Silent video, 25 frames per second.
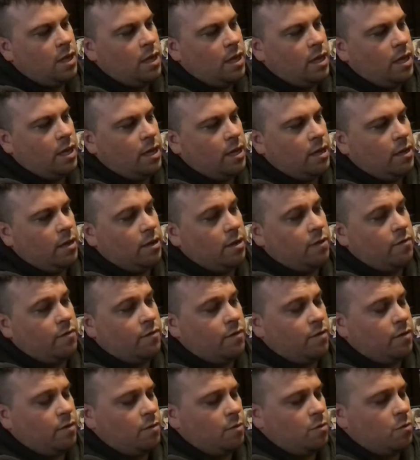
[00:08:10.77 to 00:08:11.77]
And
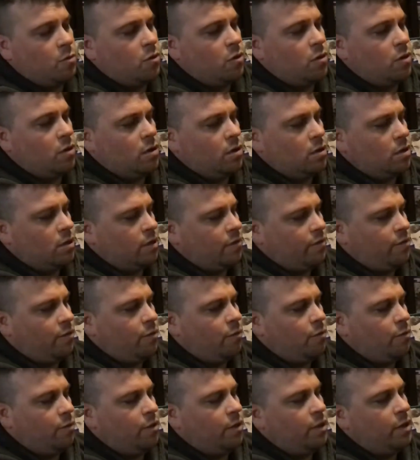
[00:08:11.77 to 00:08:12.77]
furthermore, if you
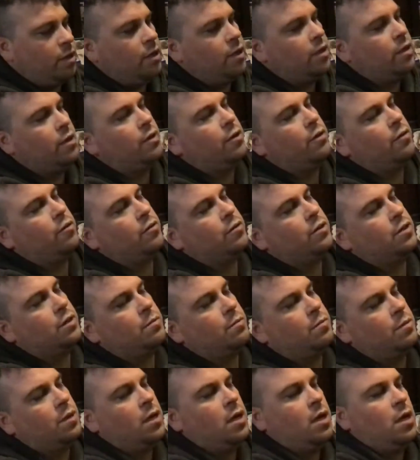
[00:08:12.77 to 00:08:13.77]
really need to do
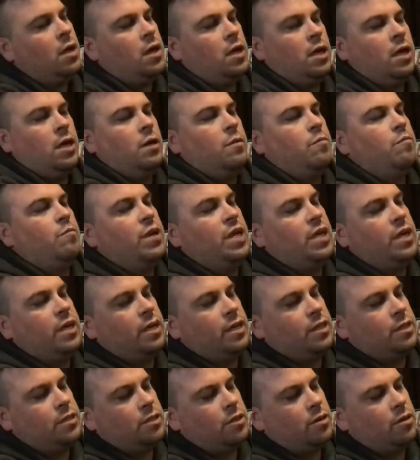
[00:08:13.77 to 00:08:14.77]
some bending
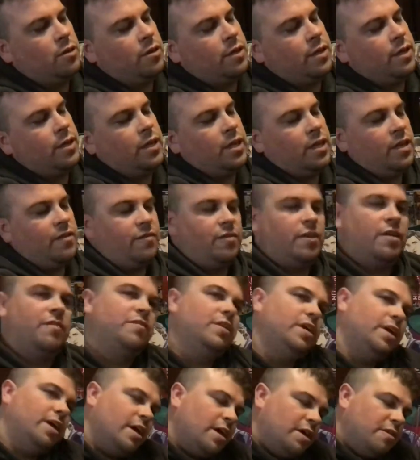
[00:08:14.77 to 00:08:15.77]
and turning, like if you have to
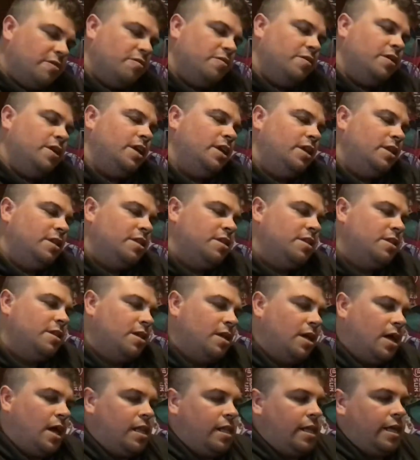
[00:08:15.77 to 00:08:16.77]
get underneath,
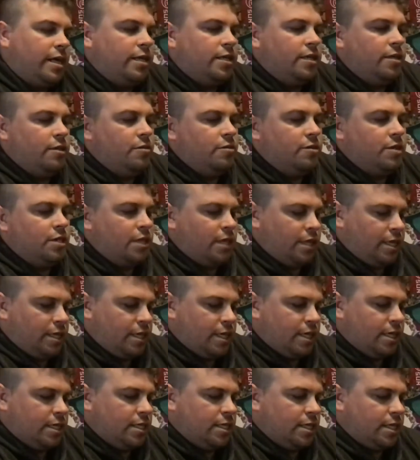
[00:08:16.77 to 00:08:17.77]
I like to use it like
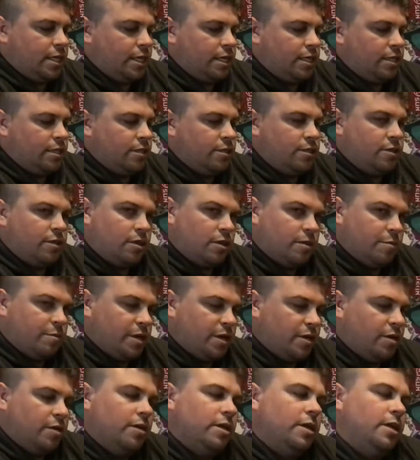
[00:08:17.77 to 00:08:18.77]
this, and I can just turn them
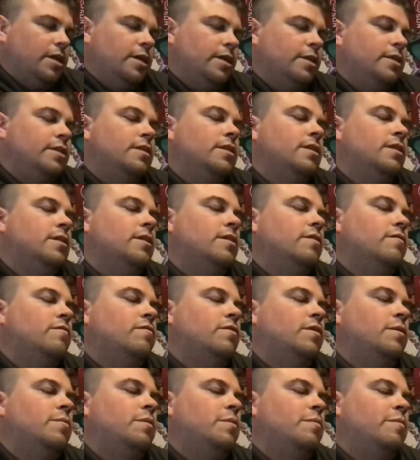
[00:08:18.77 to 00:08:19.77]
underneath and then
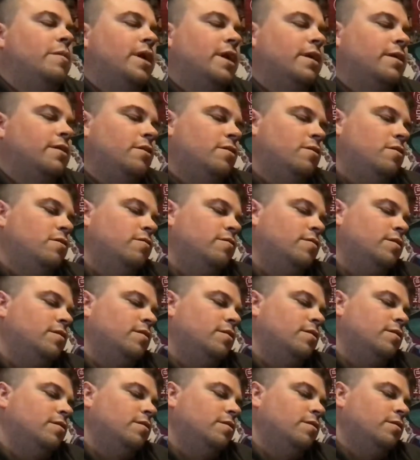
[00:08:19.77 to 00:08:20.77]
flip them back over,
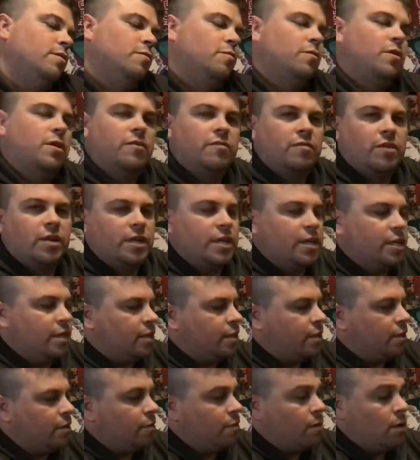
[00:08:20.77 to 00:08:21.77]
or whatever I need
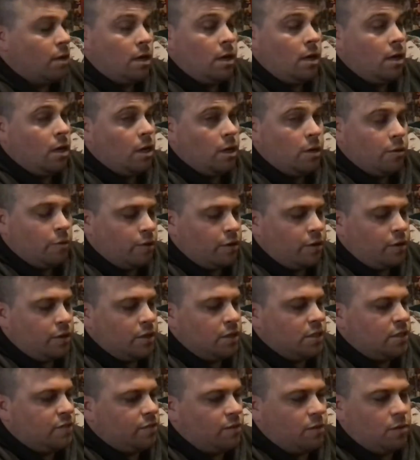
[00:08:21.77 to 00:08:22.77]
to do. Really
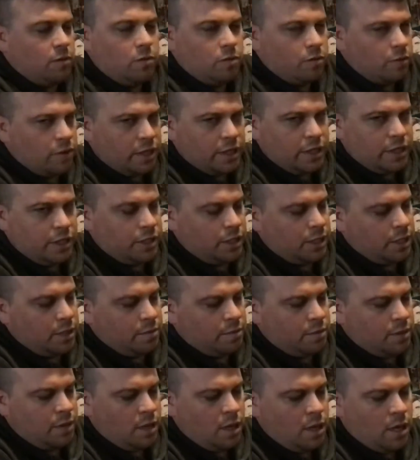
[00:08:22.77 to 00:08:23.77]
useful, really cheap.
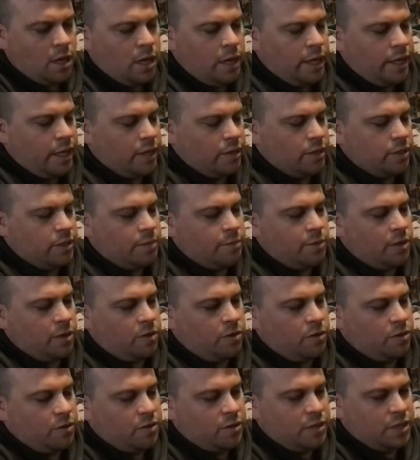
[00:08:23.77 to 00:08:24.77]
You know, some of the
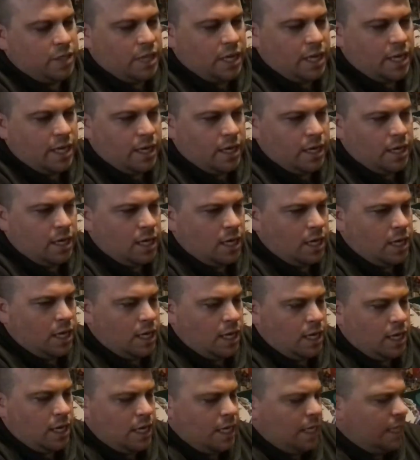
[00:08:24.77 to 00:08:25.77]
holders that
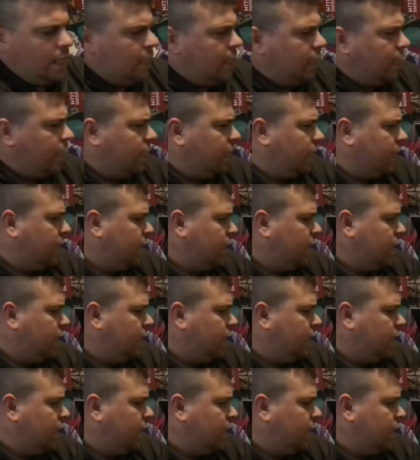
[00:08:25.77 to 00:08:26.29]
I think